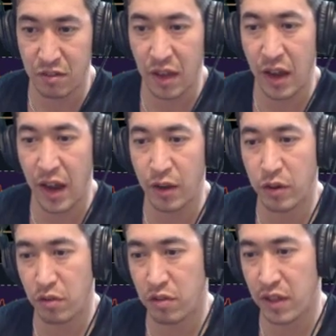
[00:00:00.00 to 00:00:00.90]
I don't
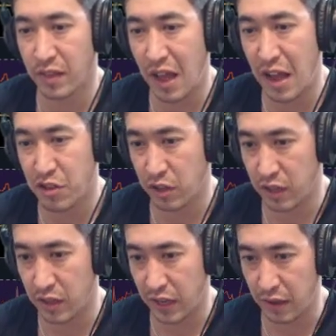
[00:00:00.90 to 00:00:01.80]
understand logically.
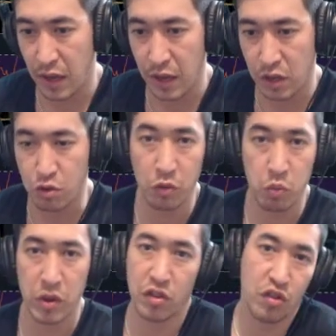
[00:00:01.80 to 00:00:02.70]
Like you could
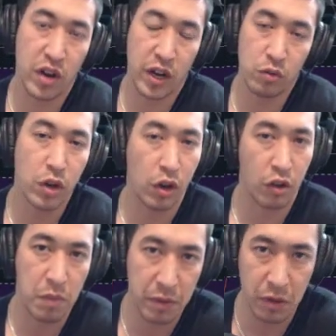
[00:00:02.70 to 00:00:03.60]
win the trade. Who knows?
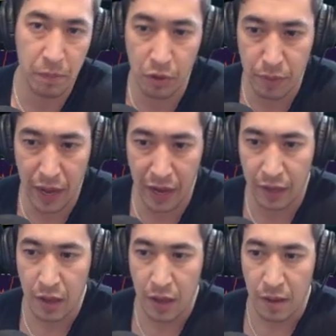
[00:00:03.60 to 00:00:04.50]
Maybe it'll pull back.
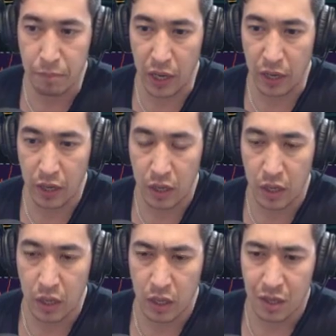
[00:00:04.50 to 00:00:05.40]
But
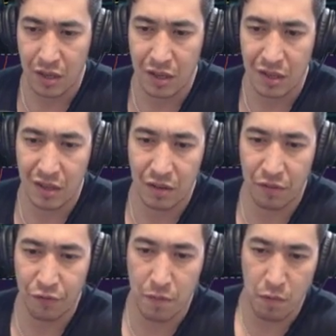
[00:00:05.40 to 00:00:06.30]

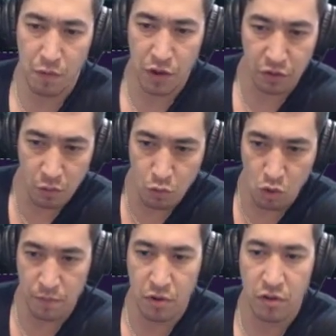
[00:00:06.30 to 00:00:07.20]
from a risk
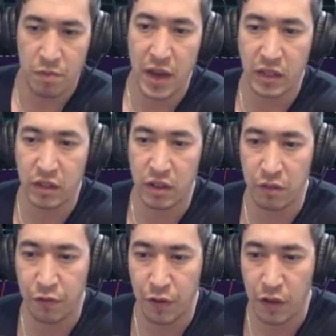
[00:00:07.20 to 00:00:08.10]
reward
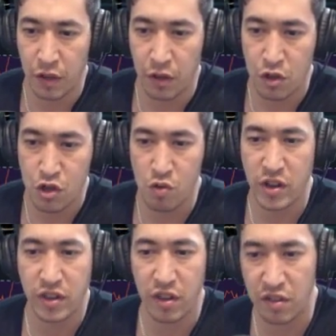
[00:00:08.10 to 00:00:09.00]
perspective,
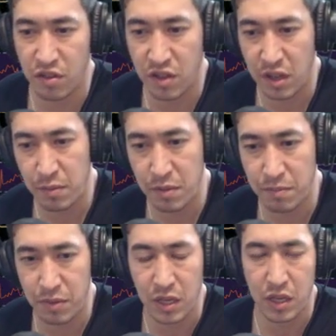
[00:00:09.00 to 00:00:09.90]
short doesn't seem to
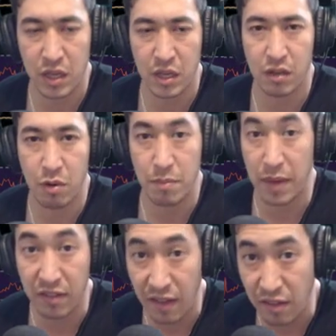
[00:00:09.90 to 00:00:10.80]
be what
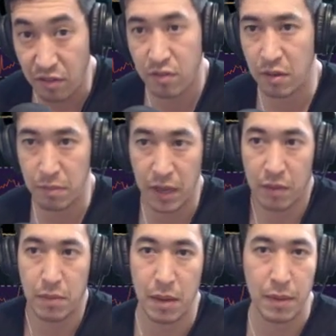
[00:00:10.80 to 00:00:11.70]
makes sense to me.
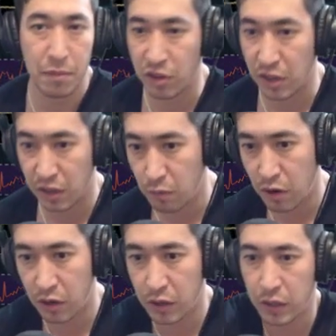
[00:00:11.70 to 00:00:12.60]
Maybe I'm seeing it wrong.
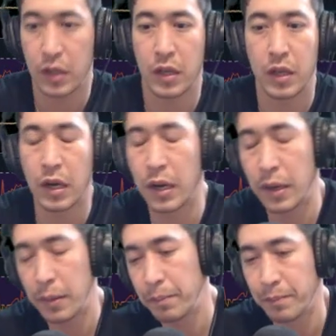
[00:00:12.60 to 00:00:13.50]

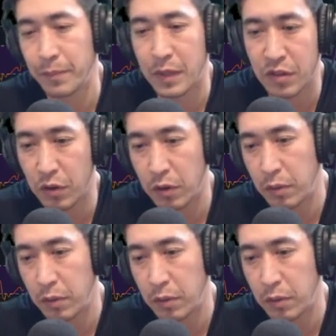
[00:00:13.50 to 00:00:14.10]
So